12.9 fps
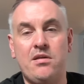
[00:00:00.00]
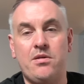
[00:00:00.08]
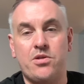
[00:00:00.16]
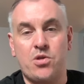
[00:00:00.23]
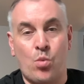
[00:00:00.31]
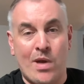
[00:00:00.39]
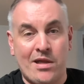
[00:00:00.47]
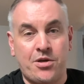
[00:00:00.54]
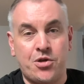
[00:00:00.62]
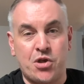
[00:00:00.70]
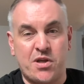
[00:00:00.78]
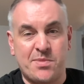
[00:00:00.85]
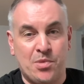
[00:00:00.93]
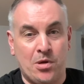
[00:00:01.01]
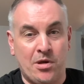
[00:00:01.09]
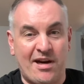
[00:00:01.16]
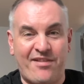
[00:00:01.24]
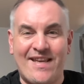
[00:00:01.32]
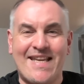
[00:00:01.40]
So well done, Josh
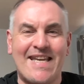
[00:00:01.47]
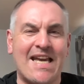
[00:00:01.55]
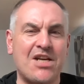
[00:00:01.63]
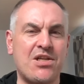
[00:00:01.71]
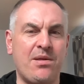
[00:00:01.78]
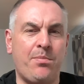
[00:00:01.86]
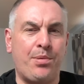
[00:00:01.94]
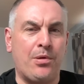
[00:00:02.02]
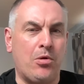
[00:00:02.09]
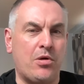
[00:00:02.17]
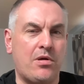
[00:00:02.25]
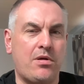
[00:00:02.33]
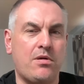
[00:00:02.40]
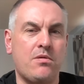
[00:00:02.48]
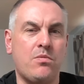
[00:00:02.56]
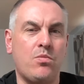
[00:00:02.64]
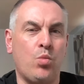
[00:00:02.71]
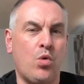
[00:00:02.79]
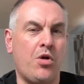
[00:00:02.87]
Butler. I think he actually broke
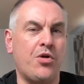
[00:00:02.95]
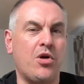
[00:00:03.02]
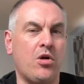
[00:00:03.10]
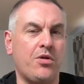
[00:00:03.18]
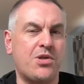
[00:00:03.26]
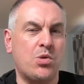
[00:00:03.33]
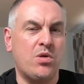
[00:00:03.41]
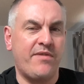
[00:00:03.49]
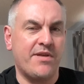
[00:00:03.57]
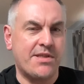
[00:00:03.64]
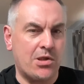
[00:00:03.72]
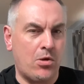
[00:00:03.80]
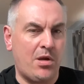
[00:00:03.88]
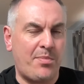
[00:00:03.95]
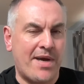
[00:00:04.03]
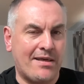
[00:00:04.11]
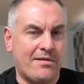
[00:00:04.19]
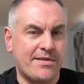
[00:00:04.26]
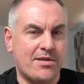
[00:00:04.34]
one or two of the solar
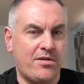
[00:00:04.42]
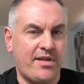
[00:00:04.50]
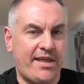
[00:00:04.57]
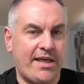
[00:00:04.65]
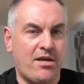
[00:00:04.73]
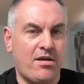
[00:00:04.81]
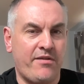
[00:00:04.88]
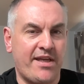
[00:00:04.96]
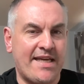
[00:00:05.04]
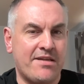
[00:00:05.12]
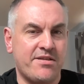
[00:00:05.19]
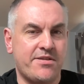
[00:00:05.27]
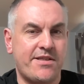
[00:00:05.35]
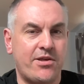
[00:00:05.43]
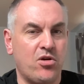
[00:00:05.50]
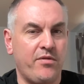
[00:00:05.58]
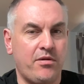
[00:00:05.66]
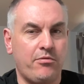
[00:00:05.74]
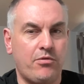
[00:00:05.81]
panels on the Kensington
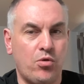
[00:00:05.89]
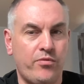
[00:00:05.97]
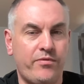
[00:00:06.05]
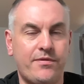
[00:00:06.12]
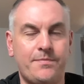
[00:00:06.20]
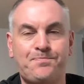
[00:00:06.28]
Oval roof.